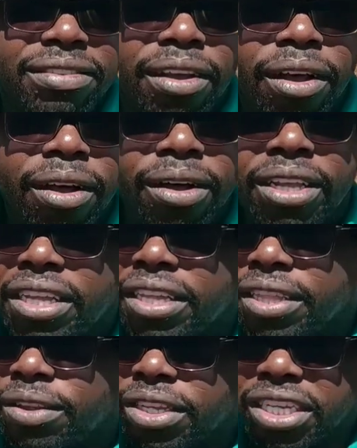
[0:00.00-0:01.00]
So
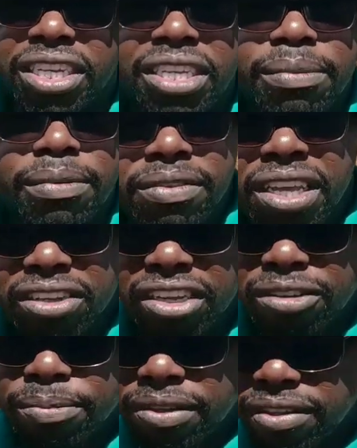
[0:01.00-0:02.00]
those are just some of the
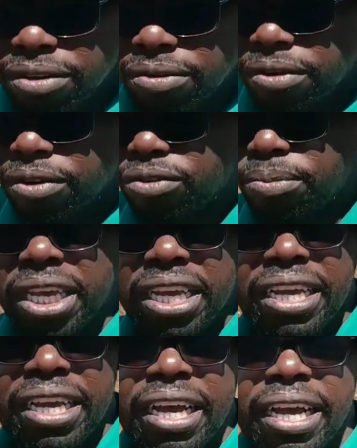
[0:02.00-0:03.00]
adjustments that you've got to
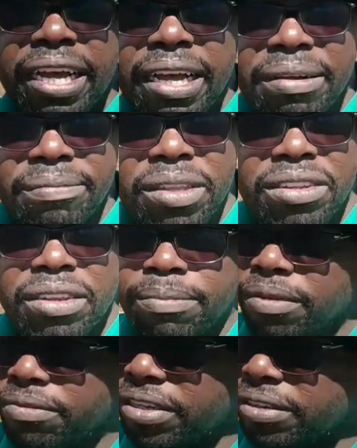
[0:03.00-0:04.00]
make in
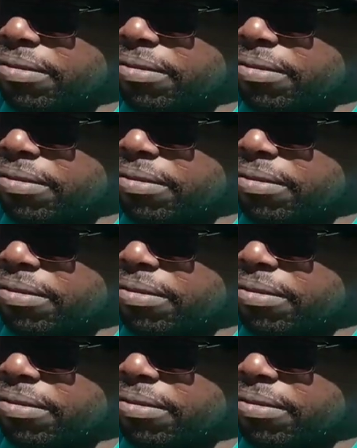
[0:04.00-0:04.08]
terms